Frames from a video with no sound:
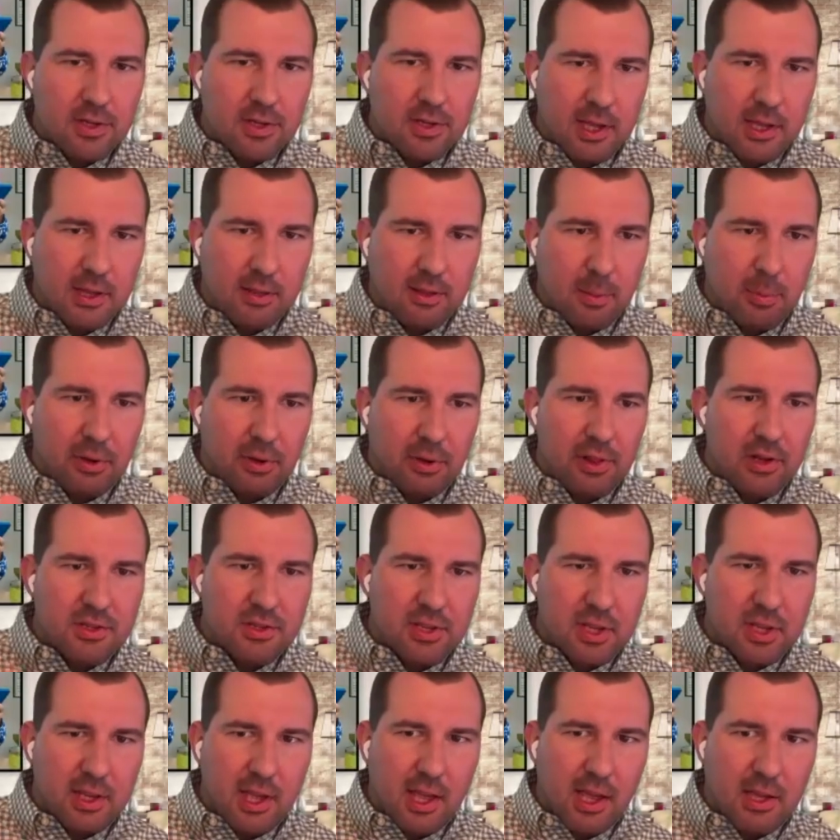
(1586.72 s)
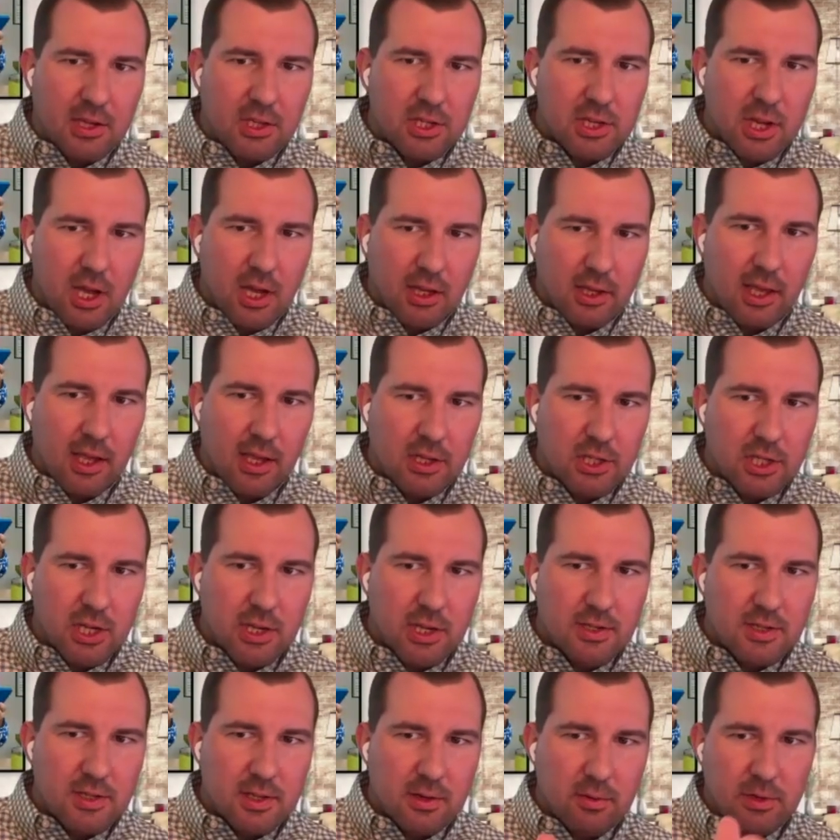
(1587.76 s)
there's a cake,
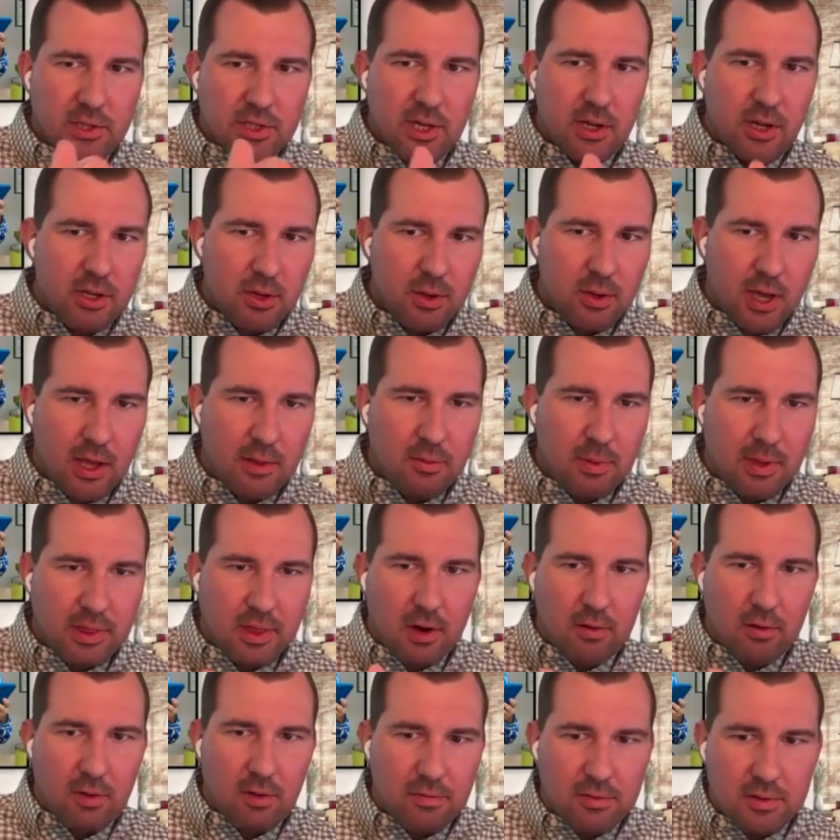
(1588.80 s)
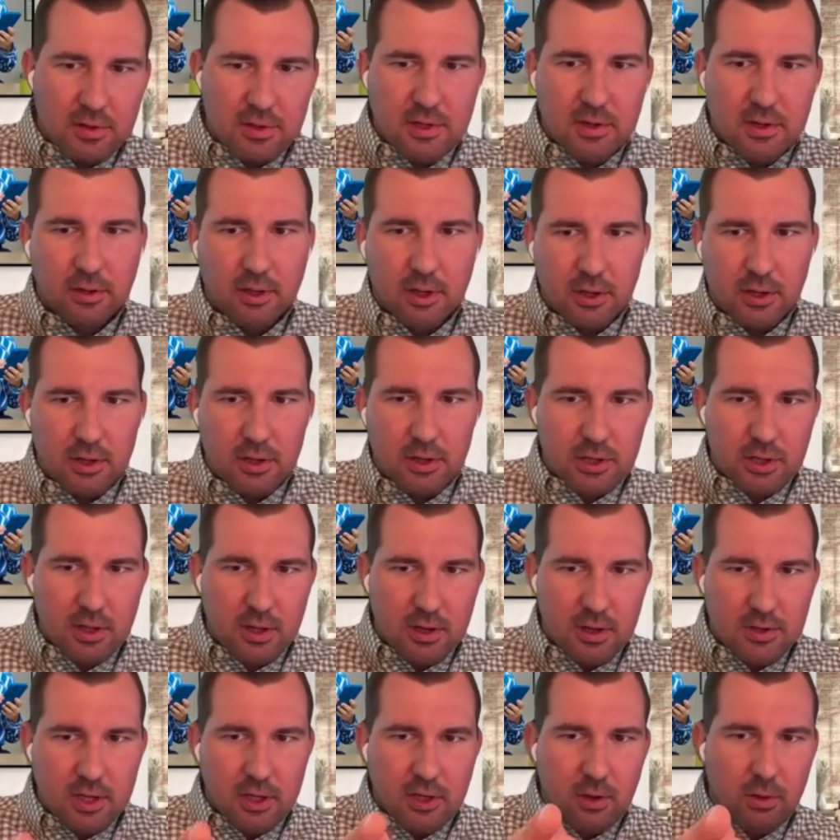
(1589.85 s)
Jason, which I know you had made that reference earlier. Usually
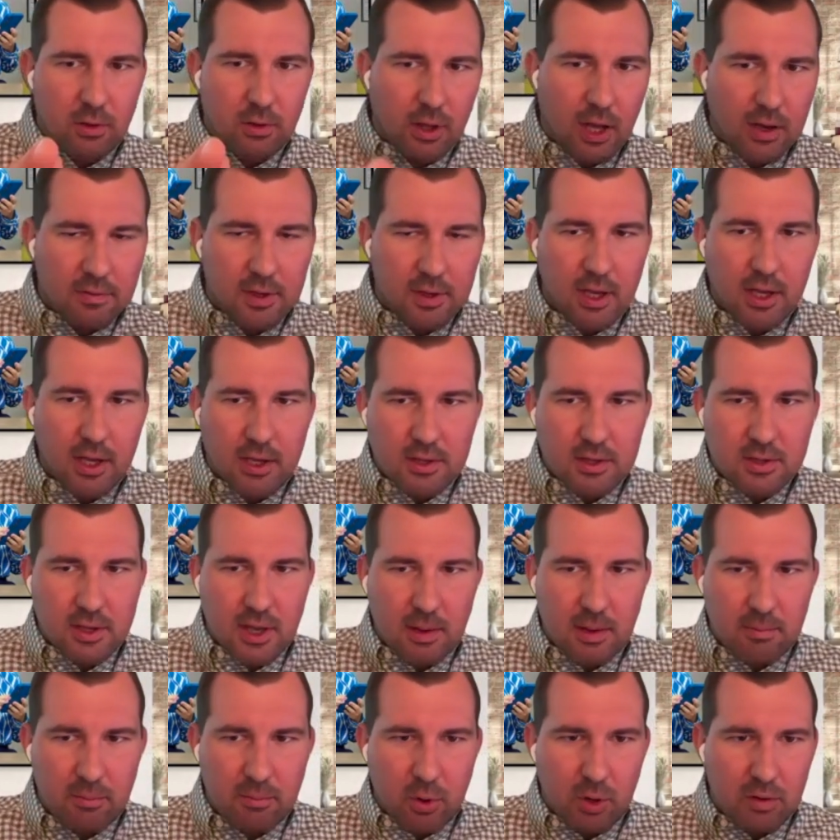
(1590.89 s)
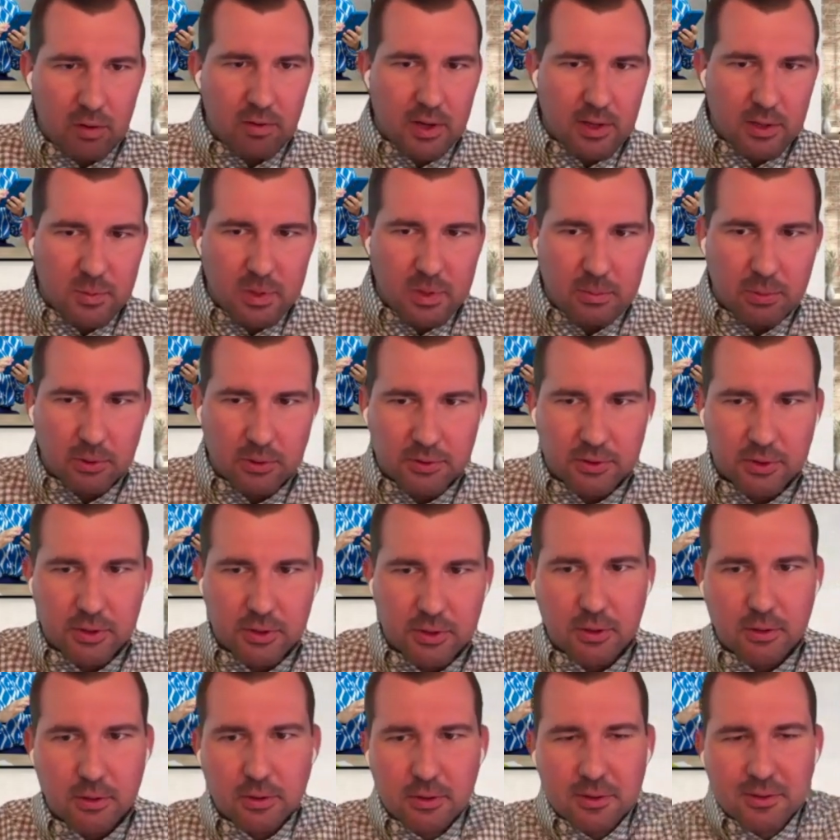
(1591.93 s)
there's a go live cake, so that motivates people
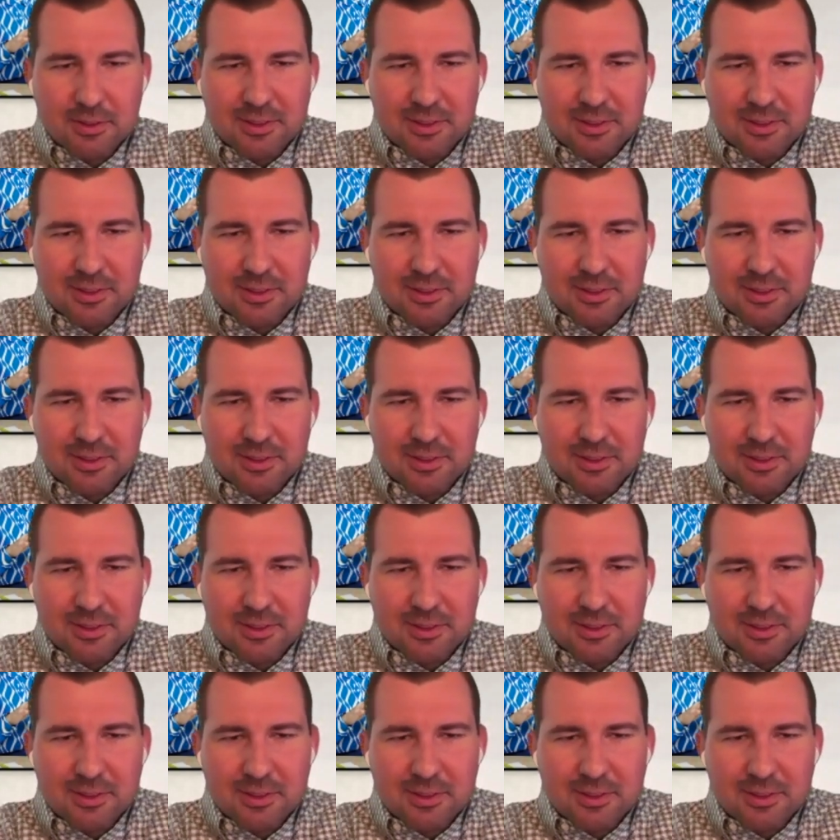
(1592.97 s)
too.